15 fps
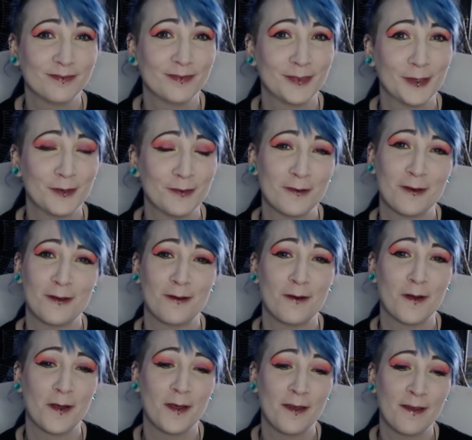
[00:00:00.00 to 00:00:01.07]
Not for
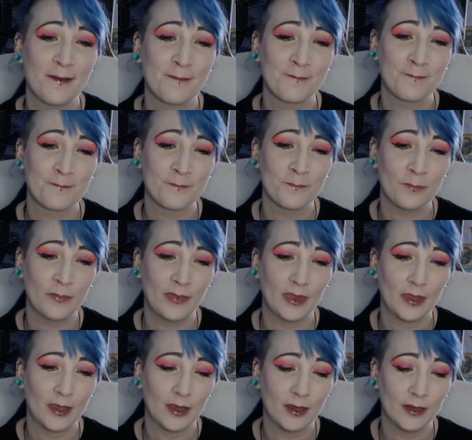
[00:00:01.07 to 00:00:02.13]
long.
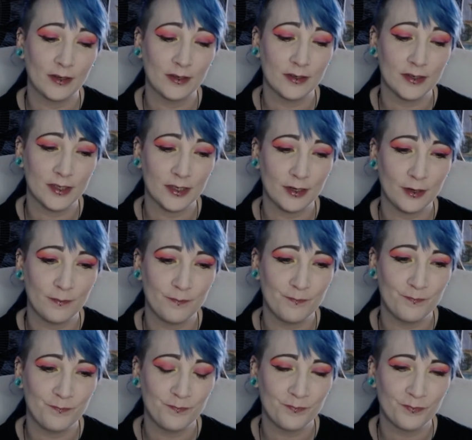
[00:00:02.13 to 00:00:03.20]
And um,